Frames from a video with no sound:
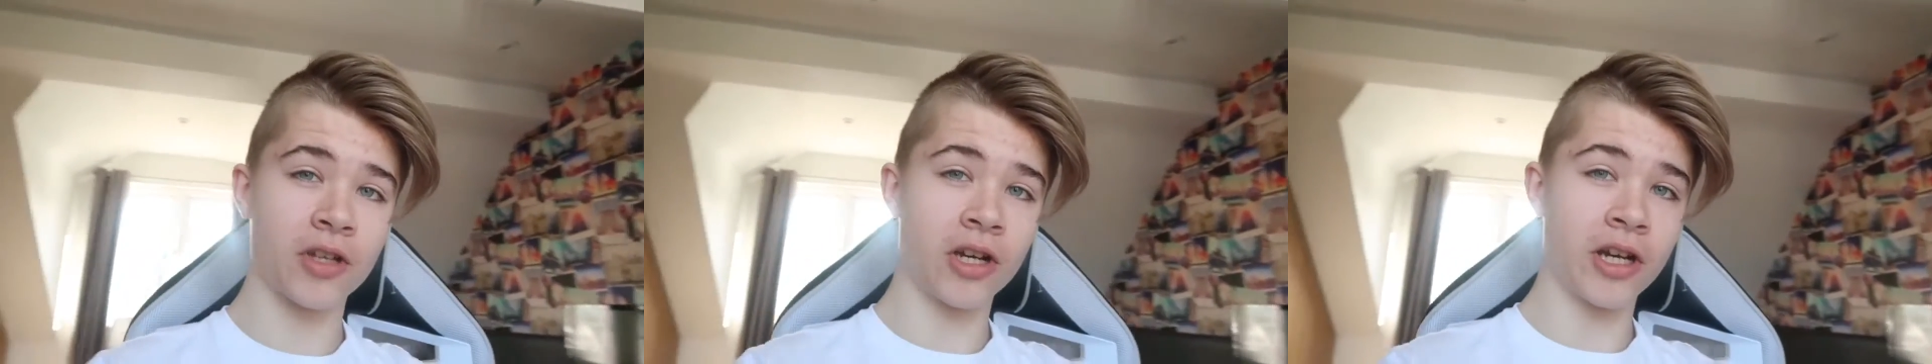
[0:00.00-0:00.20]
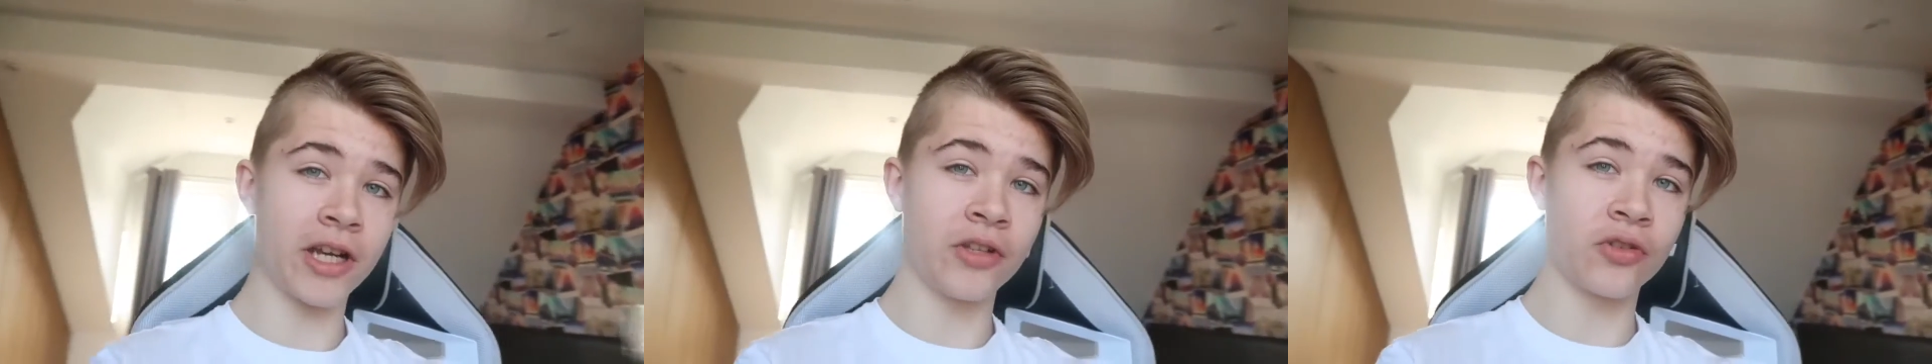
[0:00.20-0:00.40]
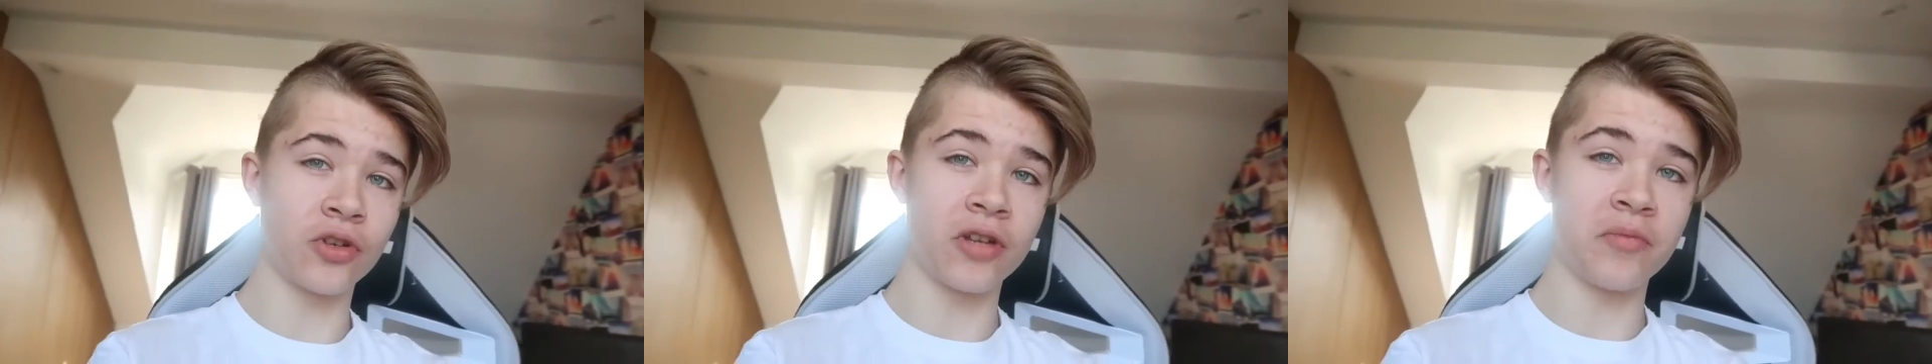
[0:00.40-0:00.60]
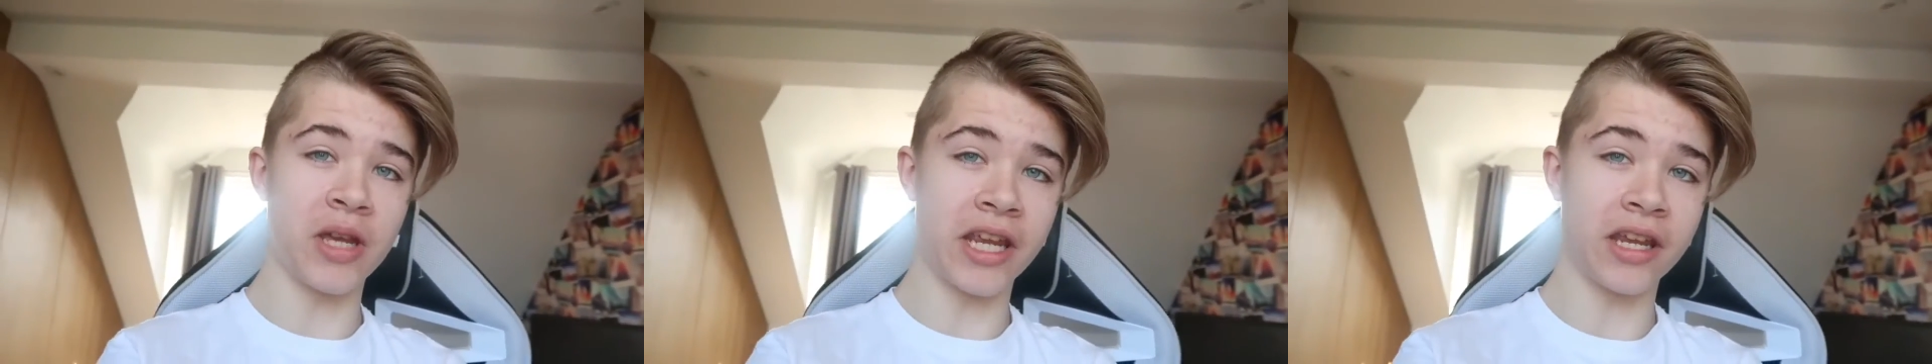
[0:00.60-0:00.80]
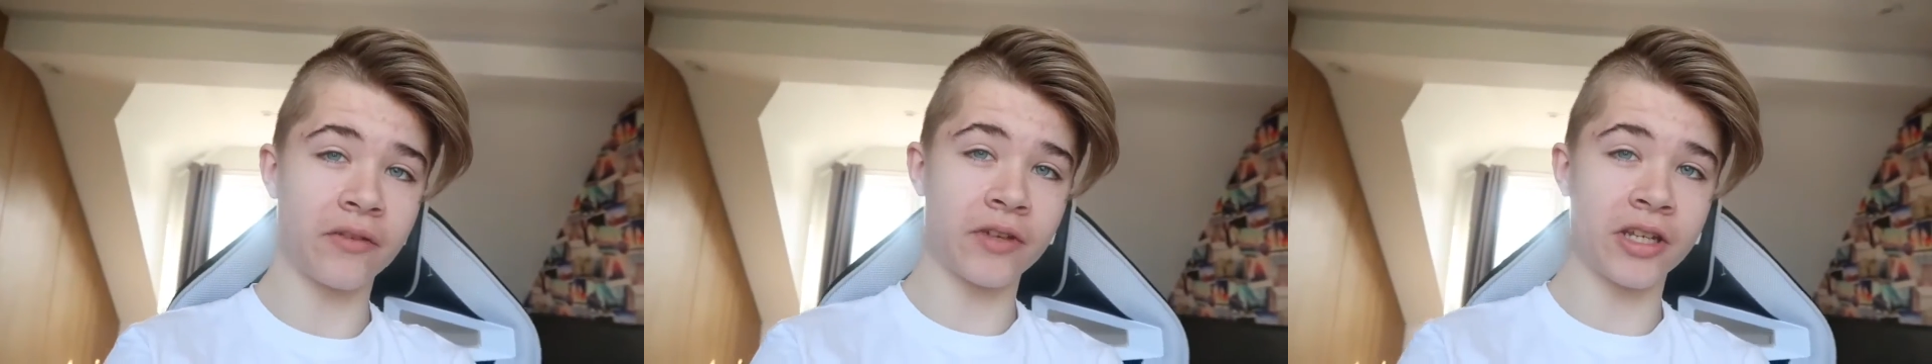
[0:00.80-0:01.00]
I enjoy
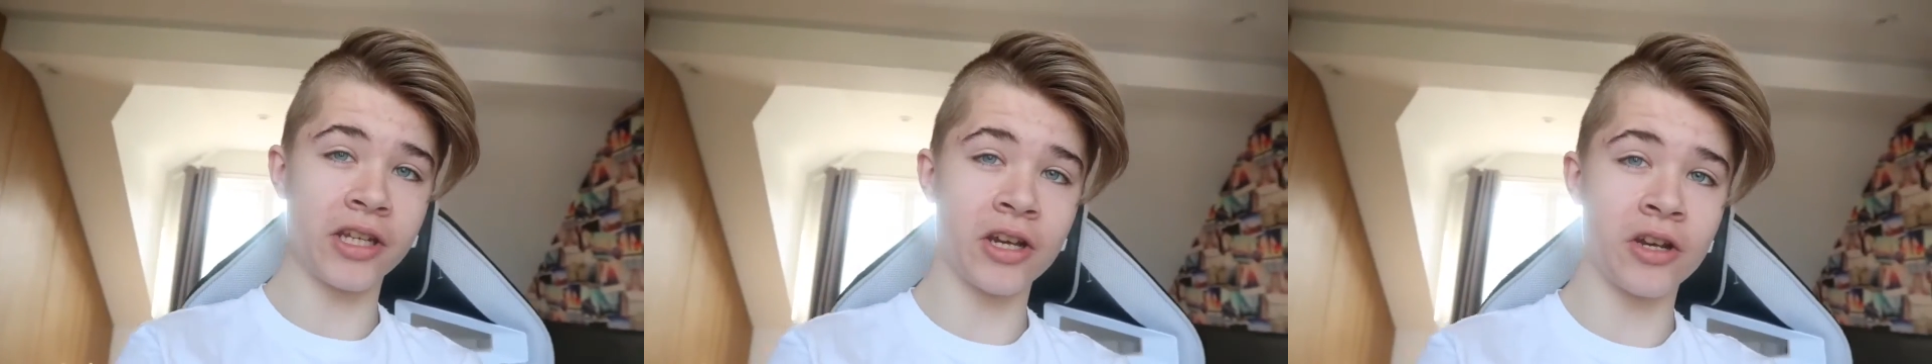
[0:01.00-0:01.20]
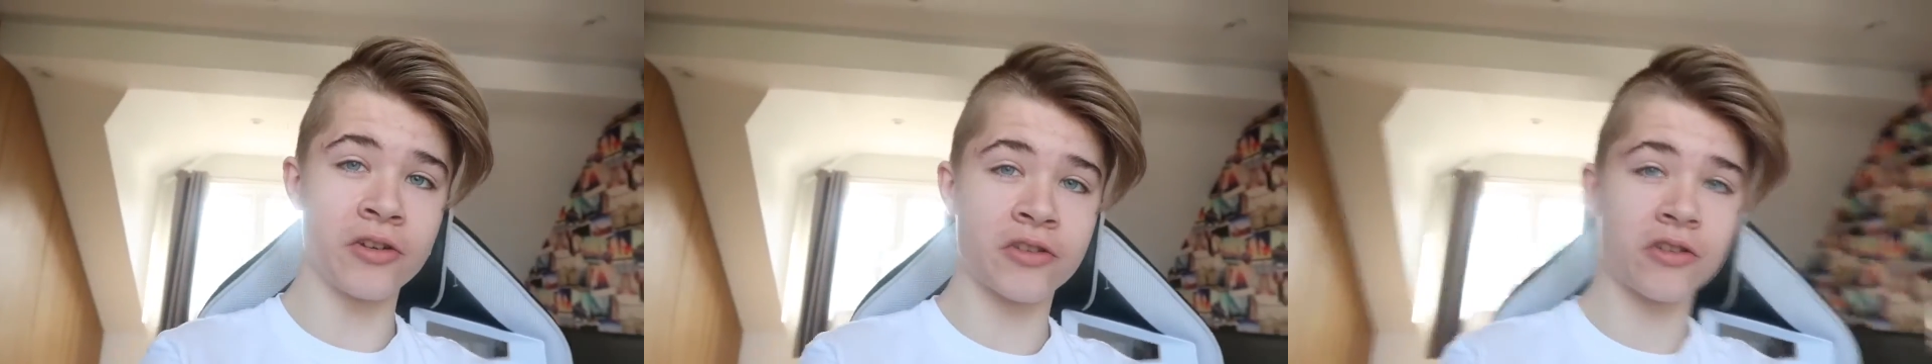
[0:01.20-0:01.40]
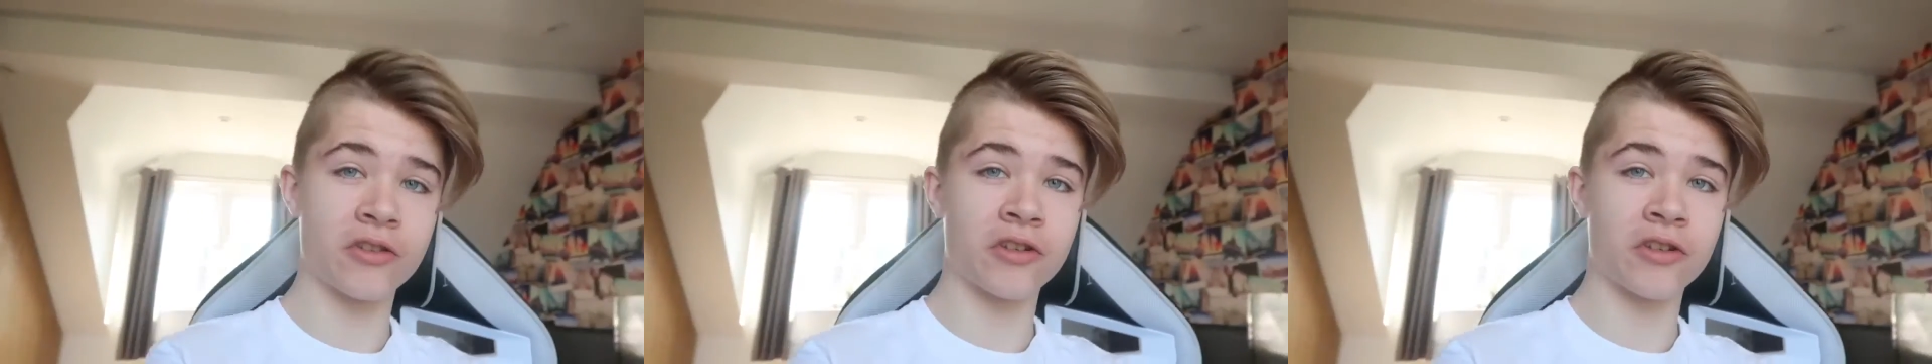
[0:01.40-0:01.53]
making videos,